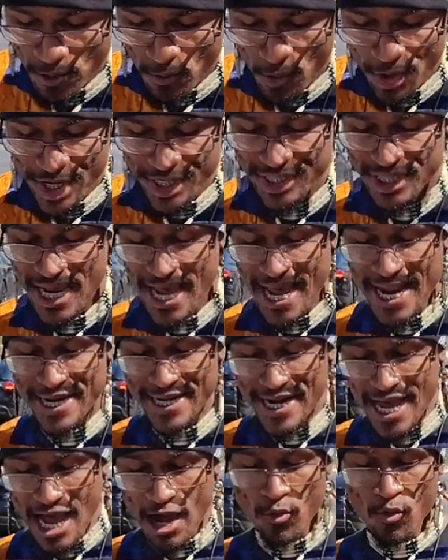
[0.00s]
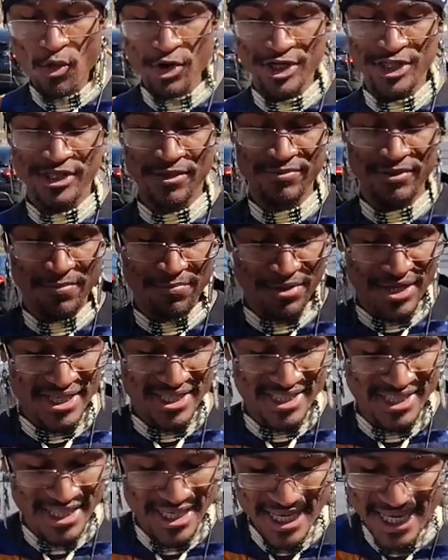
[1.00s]
in which had not worshipped the
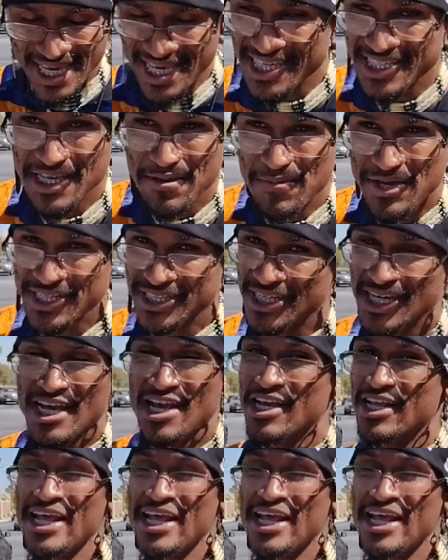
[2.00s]
beast in his image.